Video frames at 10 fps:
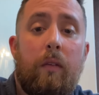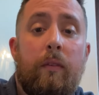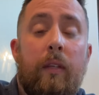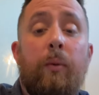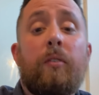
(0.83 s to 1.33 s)

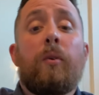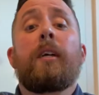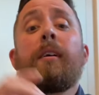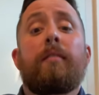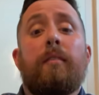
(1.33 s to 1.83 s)
Hey, what's going
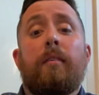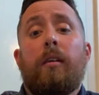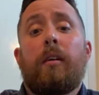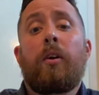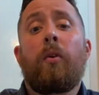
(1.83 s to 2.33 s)
on, guys?
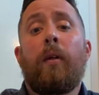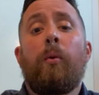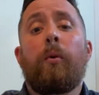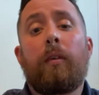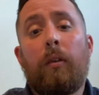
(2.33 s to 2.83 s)
Aaron
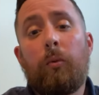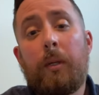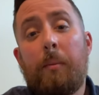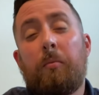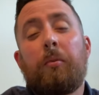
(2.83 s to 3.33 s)
Cloud with Keller
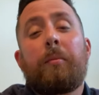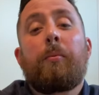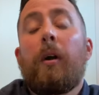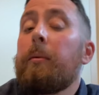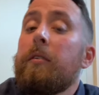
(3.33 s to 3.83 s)
Williams Premier
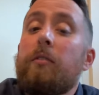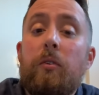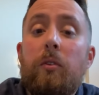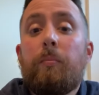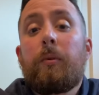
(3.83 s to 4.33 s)
Properties
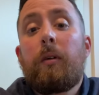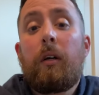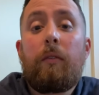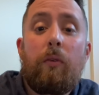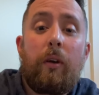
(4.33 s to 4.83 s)
Group
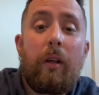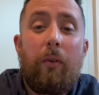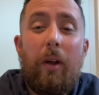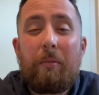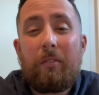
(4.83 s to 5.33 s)
for
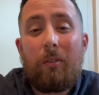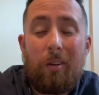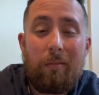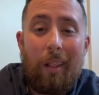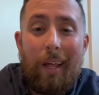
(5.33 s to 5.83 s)
another episode
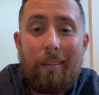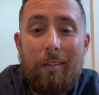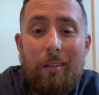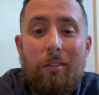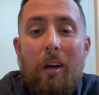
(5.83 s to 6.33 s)
of
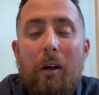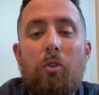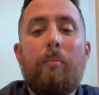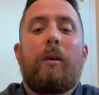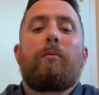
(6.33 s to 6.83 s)
Let's
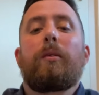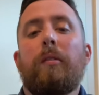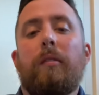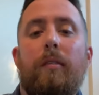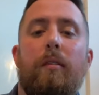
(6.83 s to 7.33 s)
Taco About Real
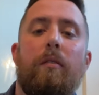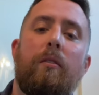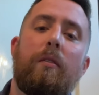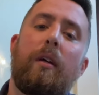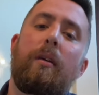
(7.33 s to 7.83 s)
Estate
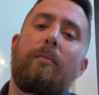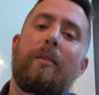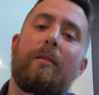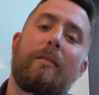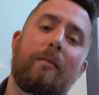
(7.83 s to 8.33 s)
Tuesday,
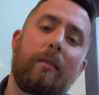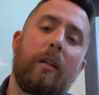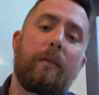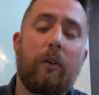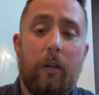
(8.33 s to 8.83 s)
because
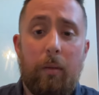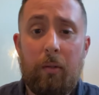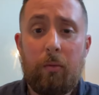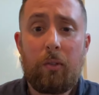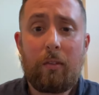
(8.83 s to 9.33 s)
I love talking
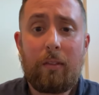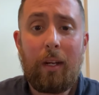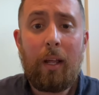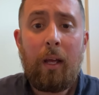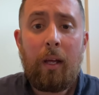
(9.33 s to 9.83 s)
about real
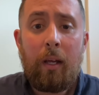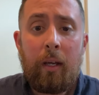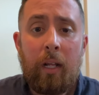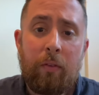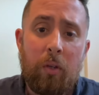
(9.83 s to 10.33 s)
estate.
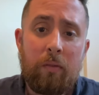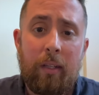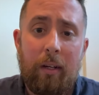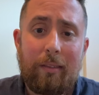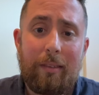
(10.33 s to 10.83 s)
And if you live in
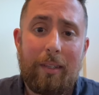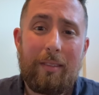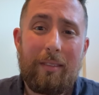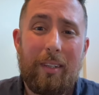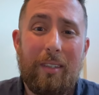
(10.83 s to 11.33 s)
Dallas,
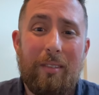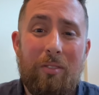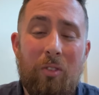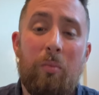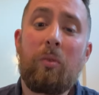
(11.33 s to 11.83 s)
Texas, I
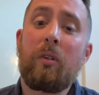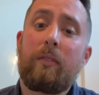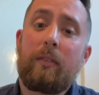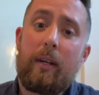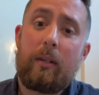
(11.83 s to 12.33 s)
assume you
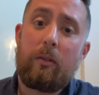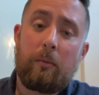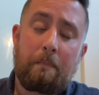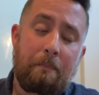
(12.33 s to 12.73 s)
love tacos.